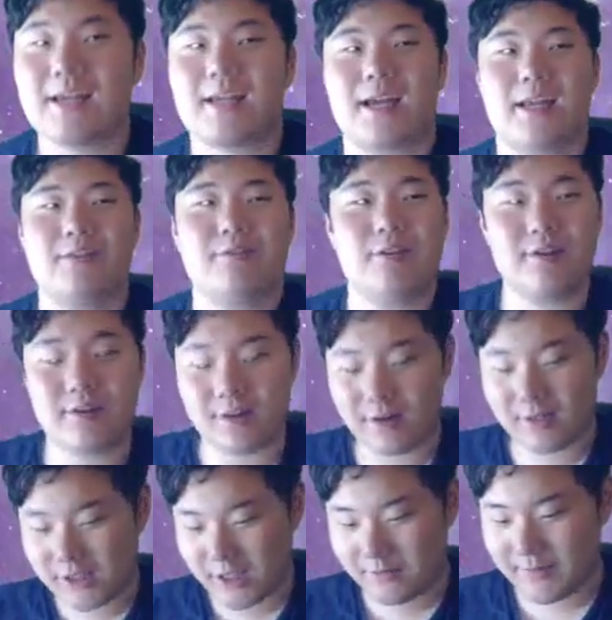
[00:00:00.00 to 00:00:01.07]
Getting rid of
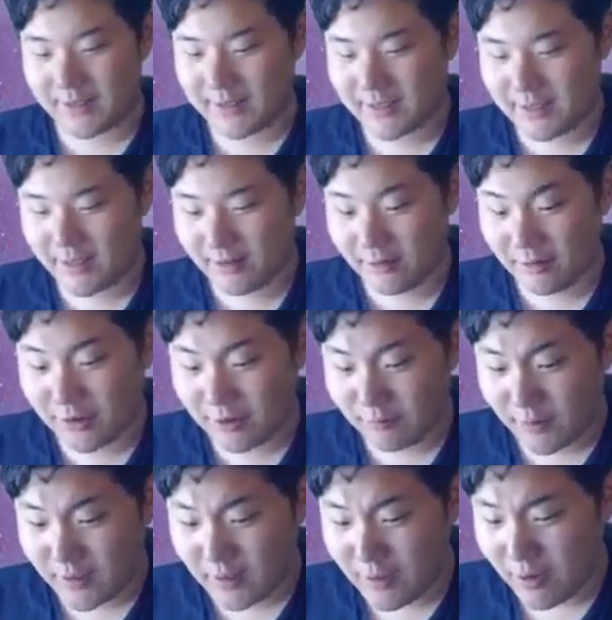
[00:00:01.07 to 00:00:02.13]
Garchomp is huge.
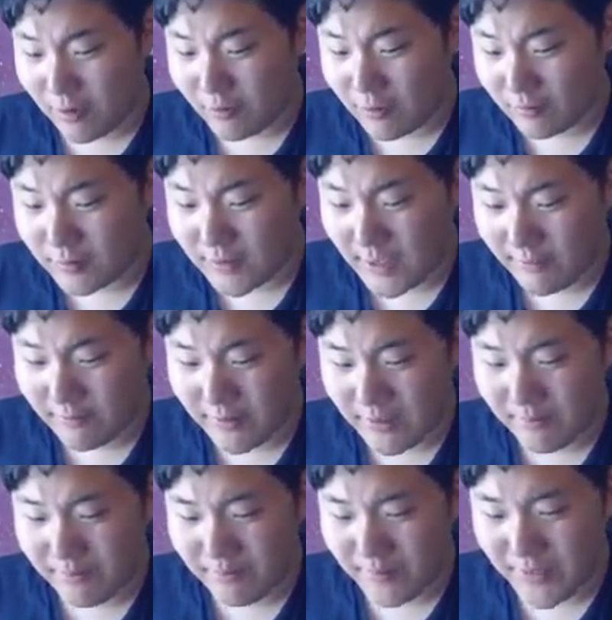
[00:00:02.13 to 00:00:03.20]
One, Koko's not
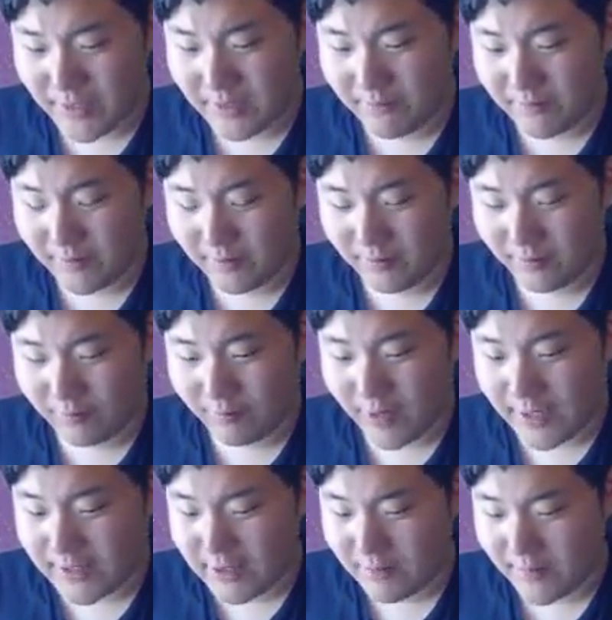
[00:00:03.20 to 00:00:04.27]
really big of a
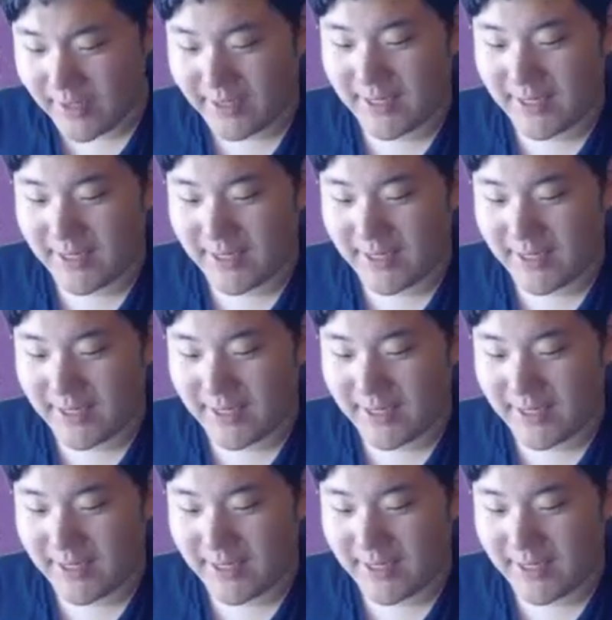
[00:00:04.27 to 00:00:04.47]
threat to my